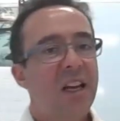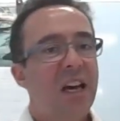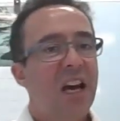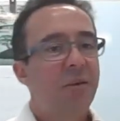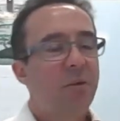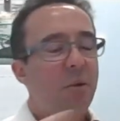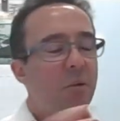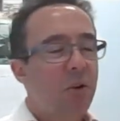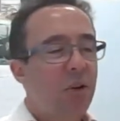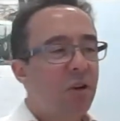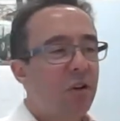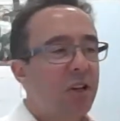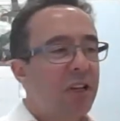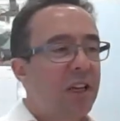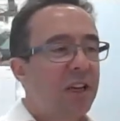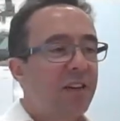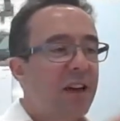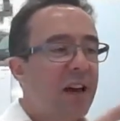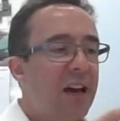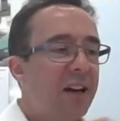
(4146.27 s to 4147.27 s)
And we were
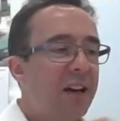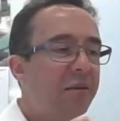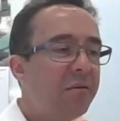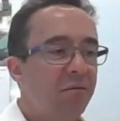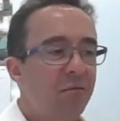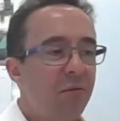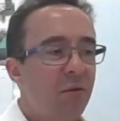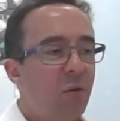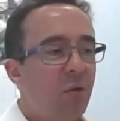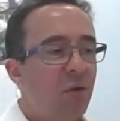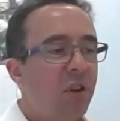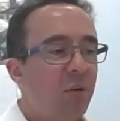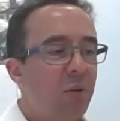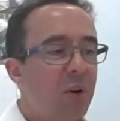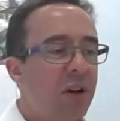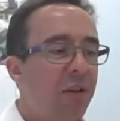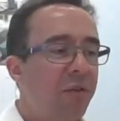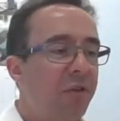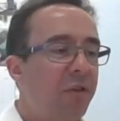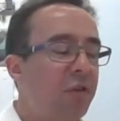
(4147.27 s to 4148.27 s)
looking at that all the
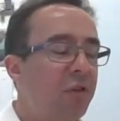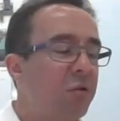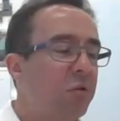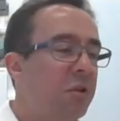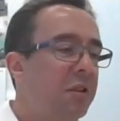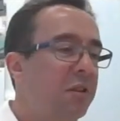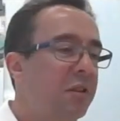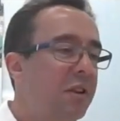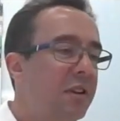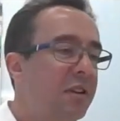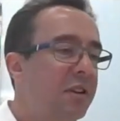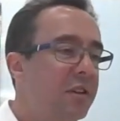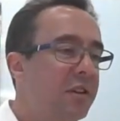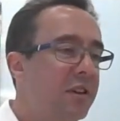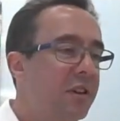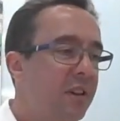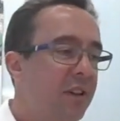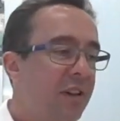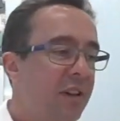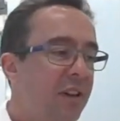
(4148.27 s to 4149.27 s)
way through, and
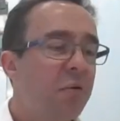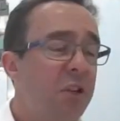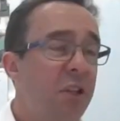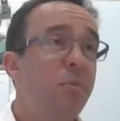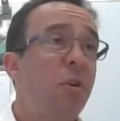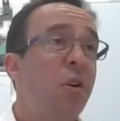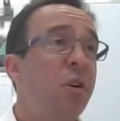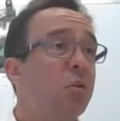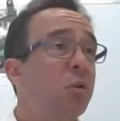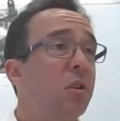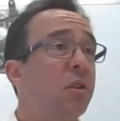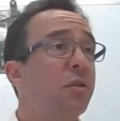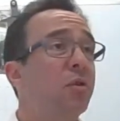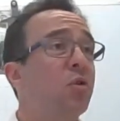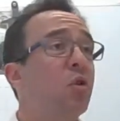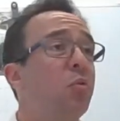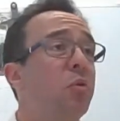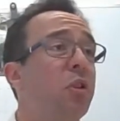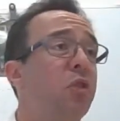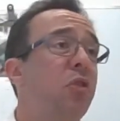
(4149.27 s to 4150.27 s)
and we spoke to a lot of
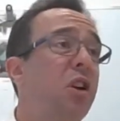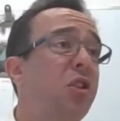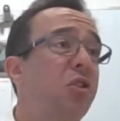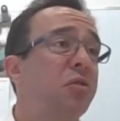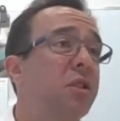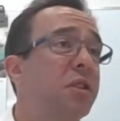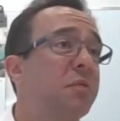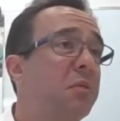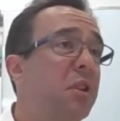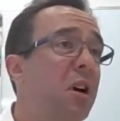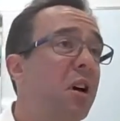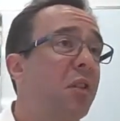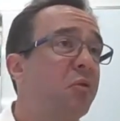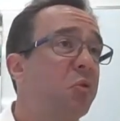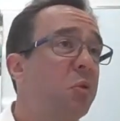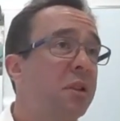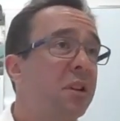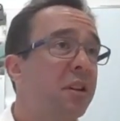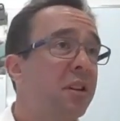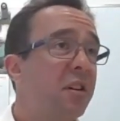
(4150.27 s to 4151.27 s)
corporate treasurers after
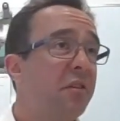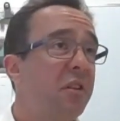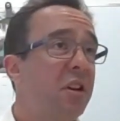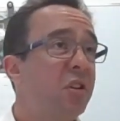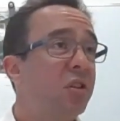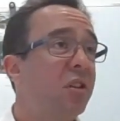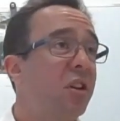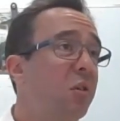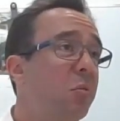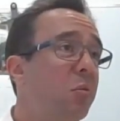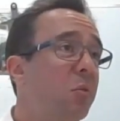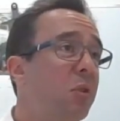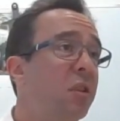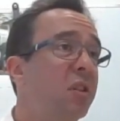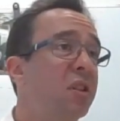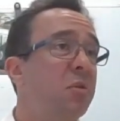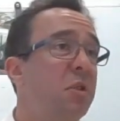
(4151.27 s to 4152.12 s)
we'd done our initial homework.